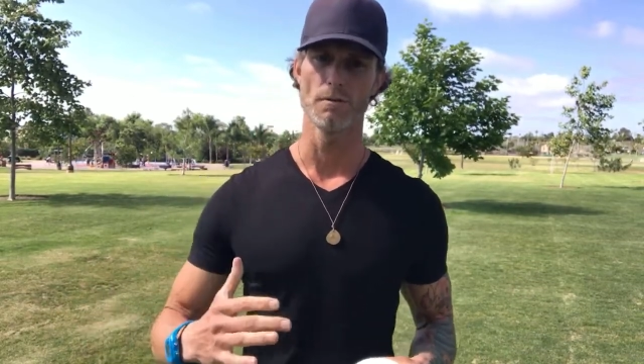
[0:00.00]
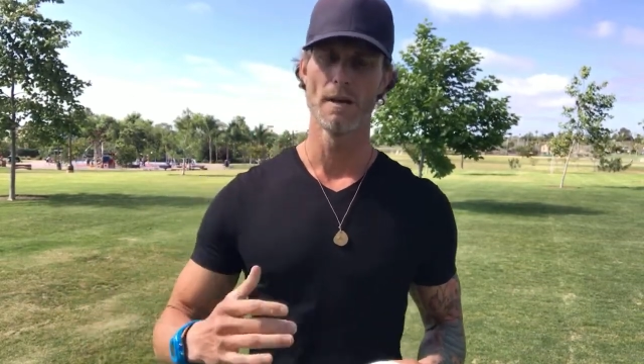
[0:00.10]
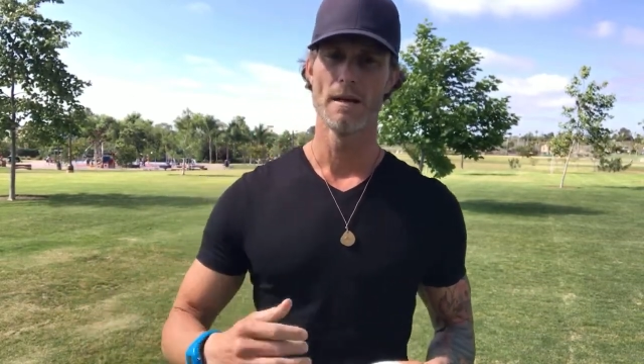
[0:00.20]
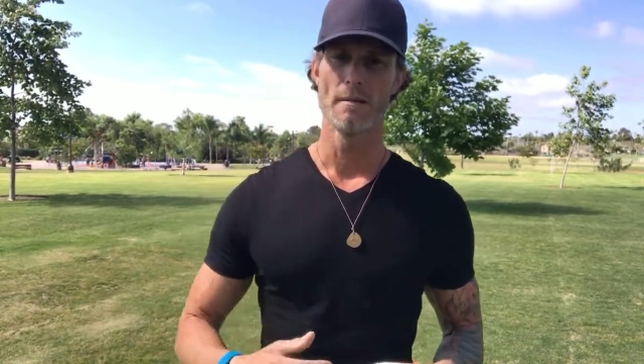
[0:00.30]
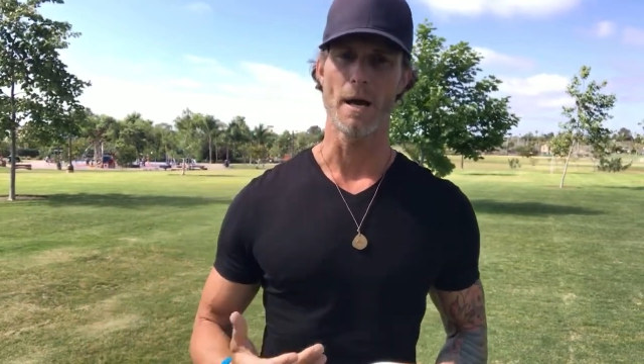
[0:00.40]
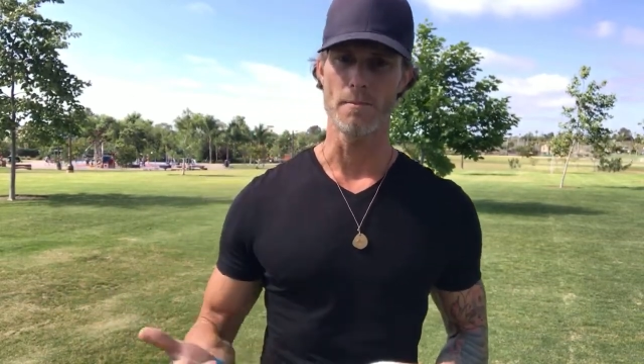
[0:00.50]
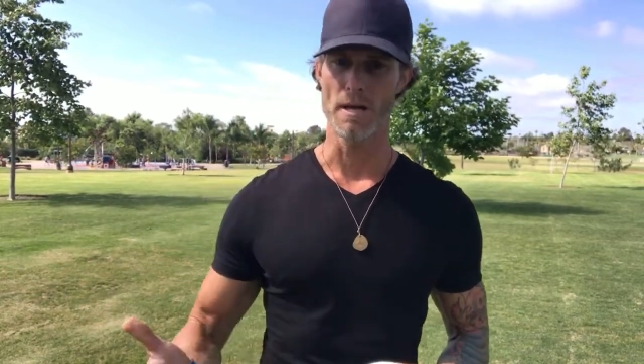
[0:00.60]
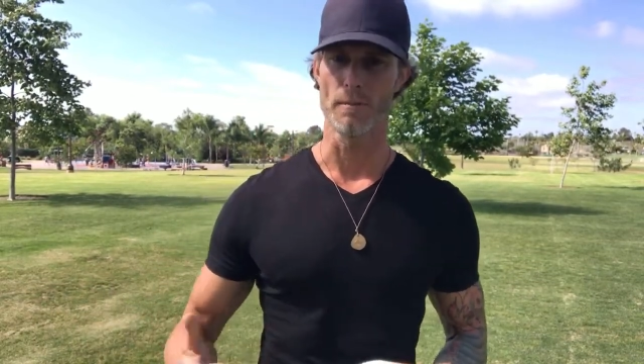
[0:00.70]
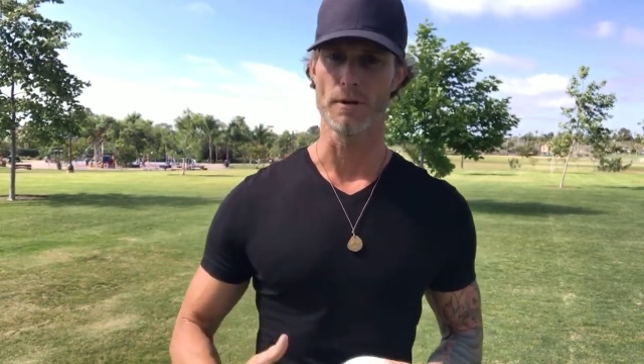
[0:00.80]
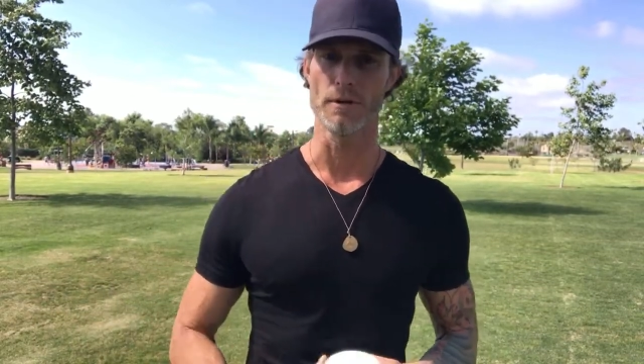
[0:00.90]
might be able
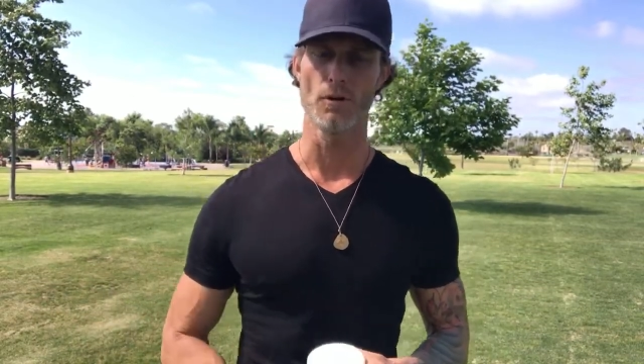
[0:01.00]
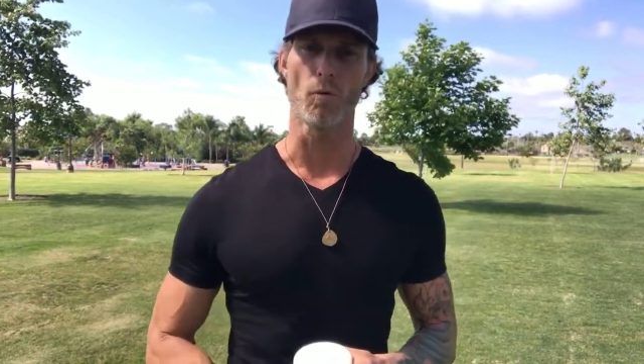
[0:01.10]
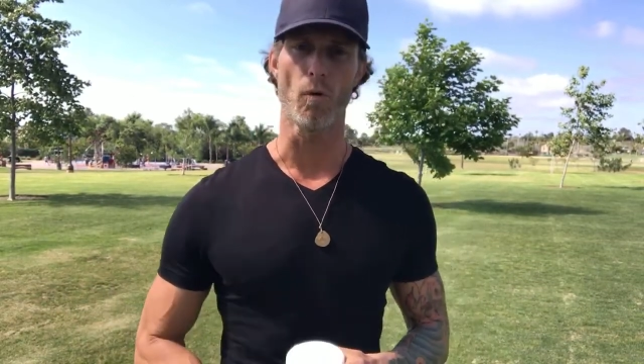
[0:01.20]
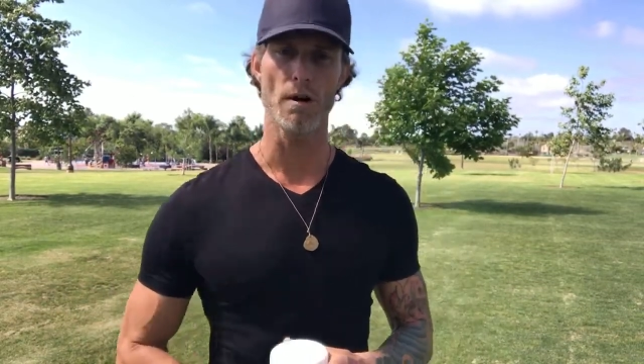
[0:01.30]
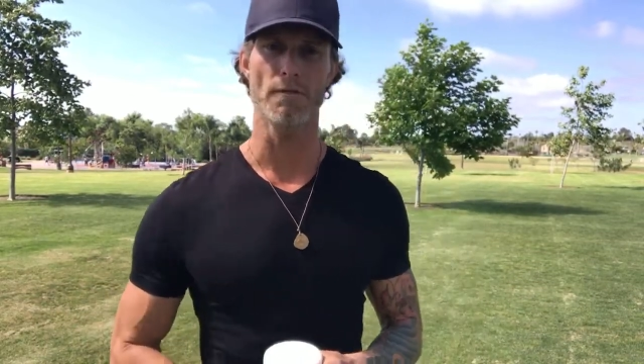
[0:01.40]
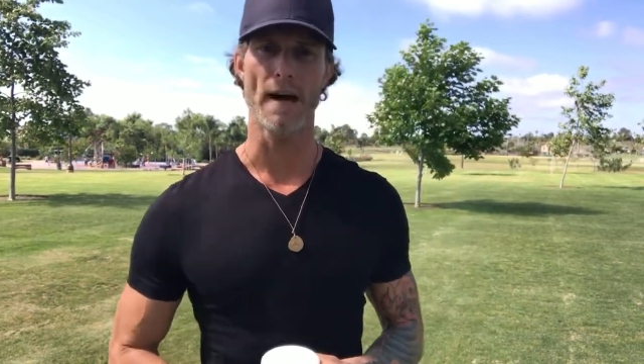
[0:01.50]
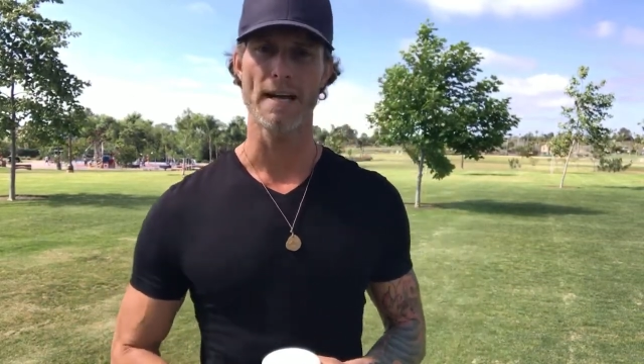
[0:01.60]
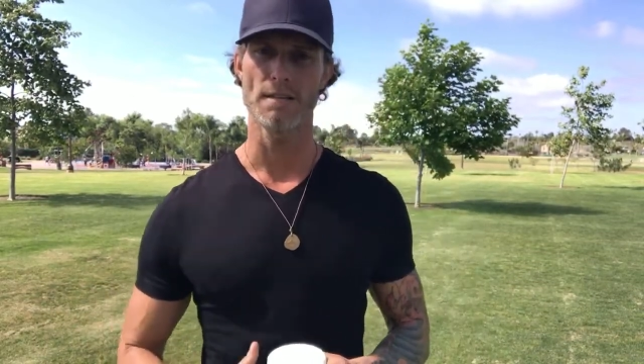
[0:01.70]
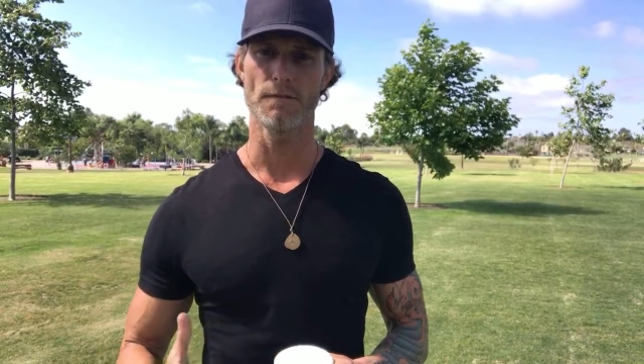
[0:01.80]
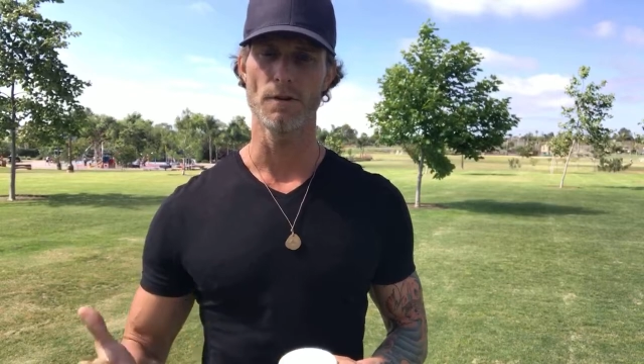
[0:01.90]
to do a water fast
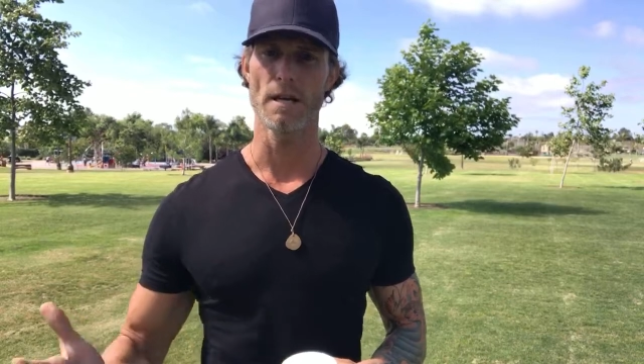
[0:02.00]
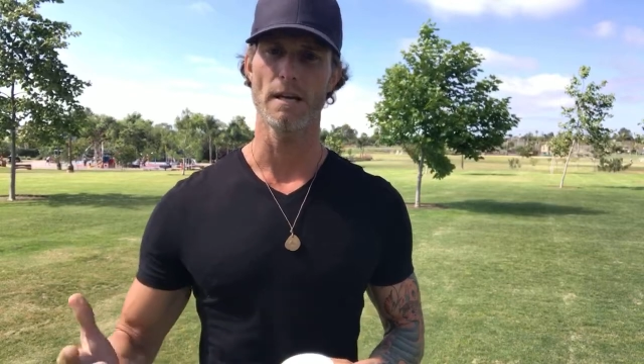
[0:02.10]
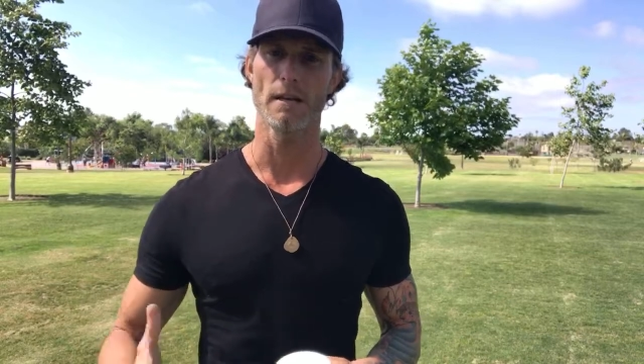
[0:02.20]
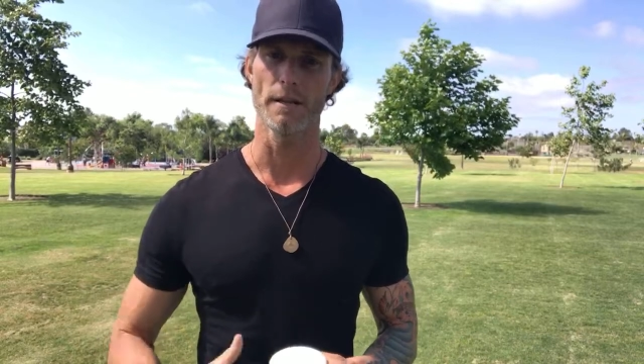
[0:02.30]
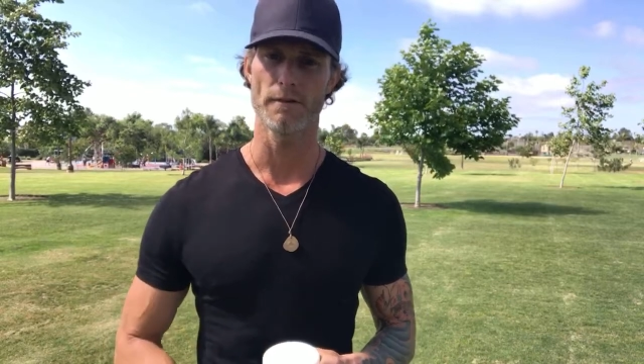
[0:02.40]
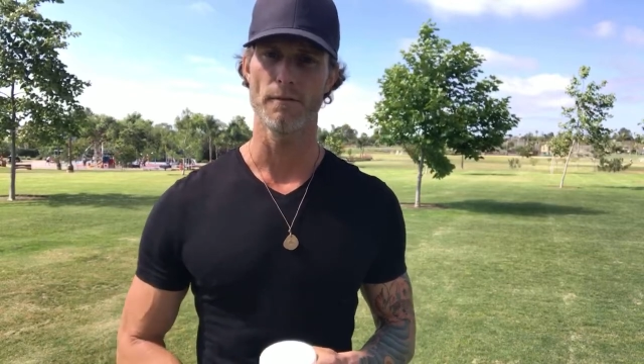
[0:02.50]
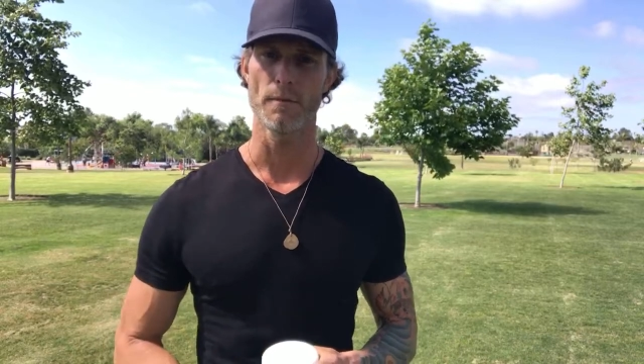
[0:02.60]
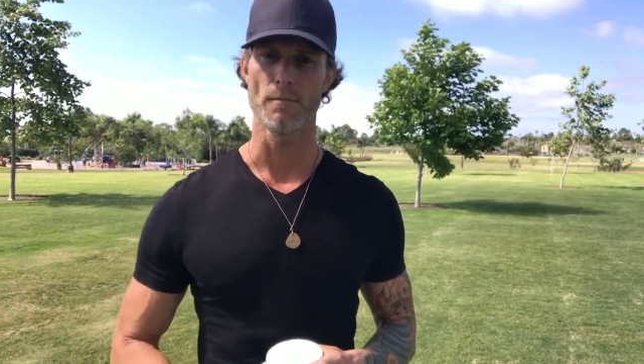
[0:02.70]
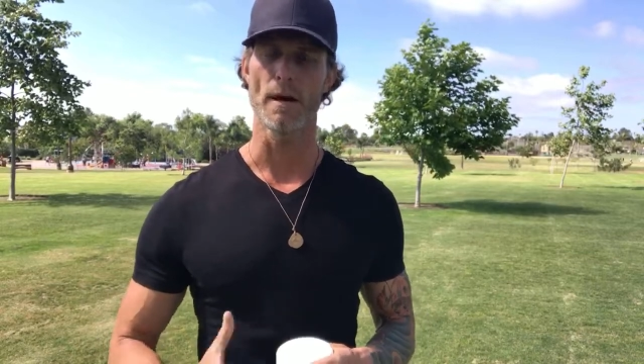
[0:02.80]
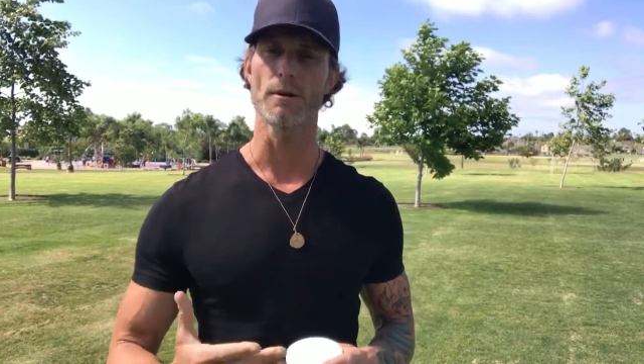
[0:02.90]
if you get cleared from
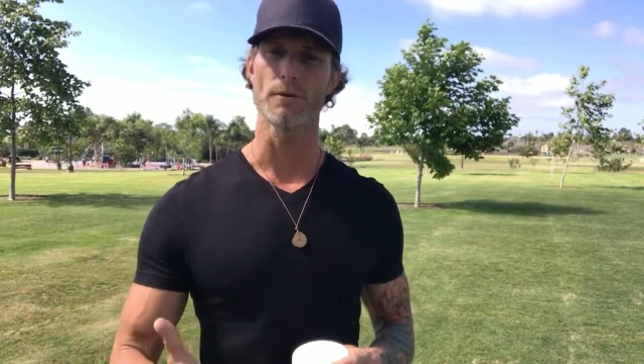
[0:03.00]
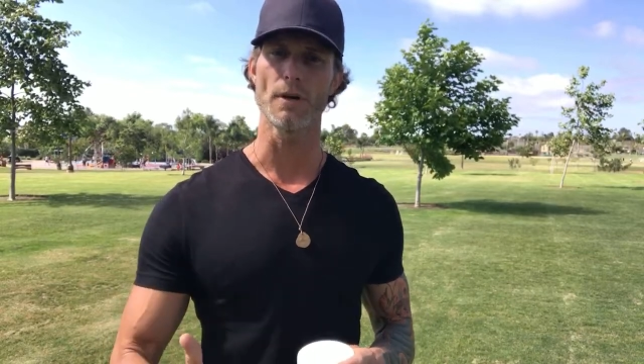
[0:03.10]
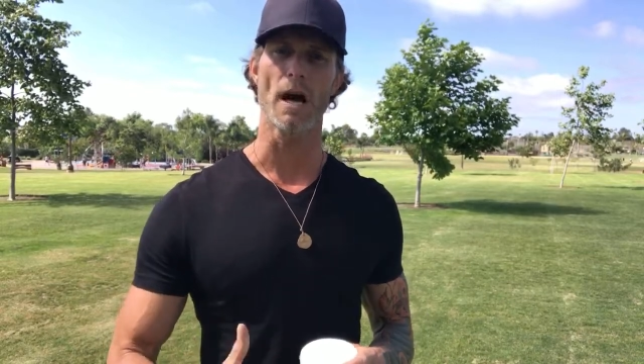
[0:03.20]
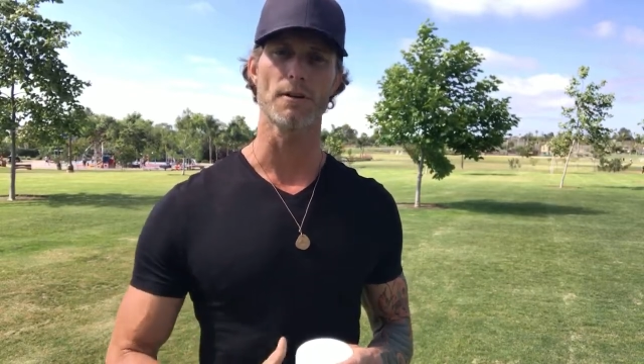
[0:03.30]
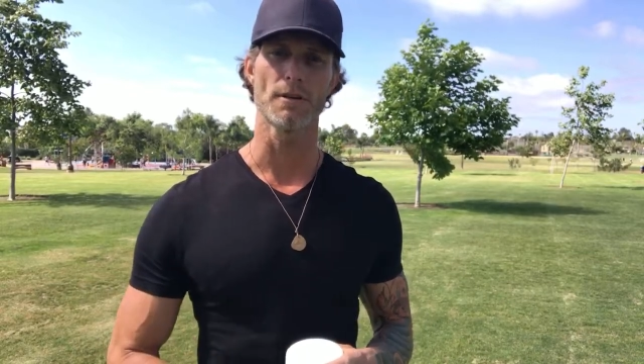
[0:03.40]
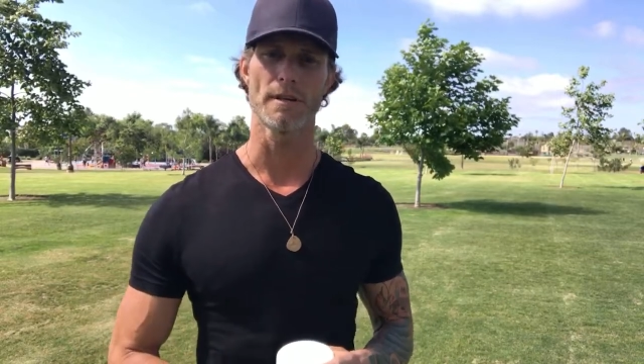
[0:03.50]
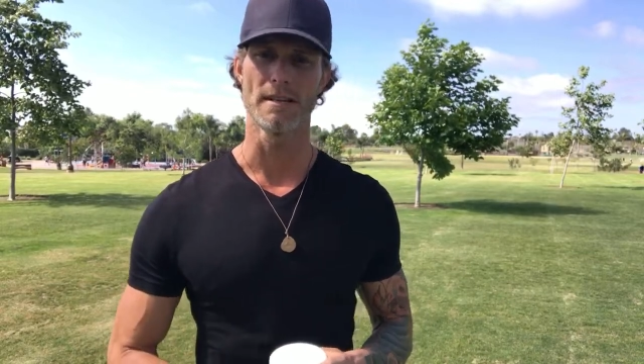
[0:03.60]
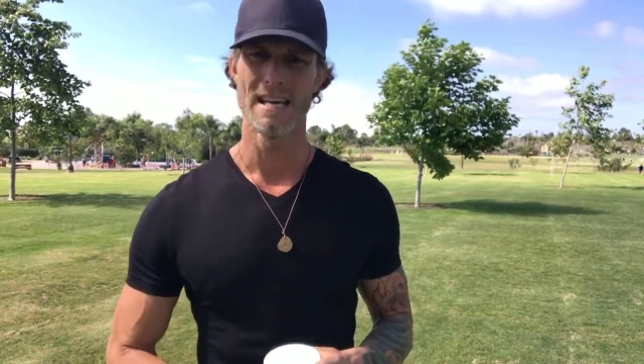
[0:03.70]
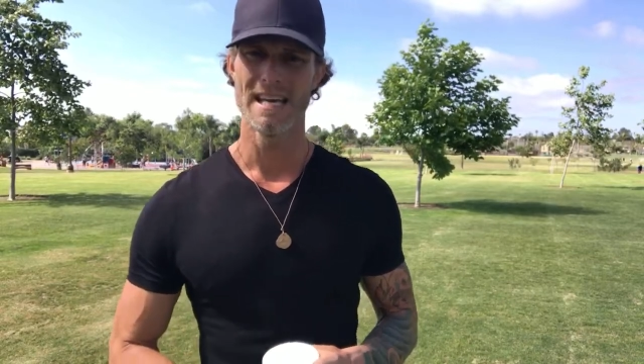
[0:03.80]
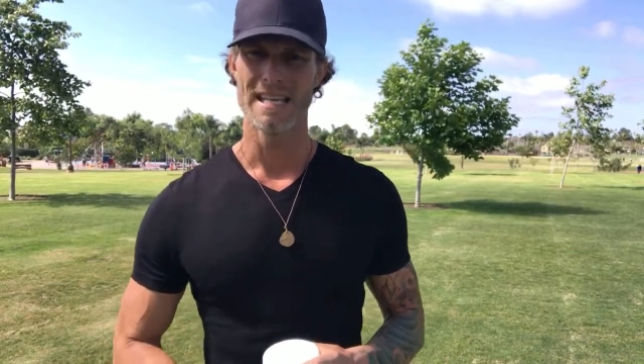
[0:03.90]
your medical doctor and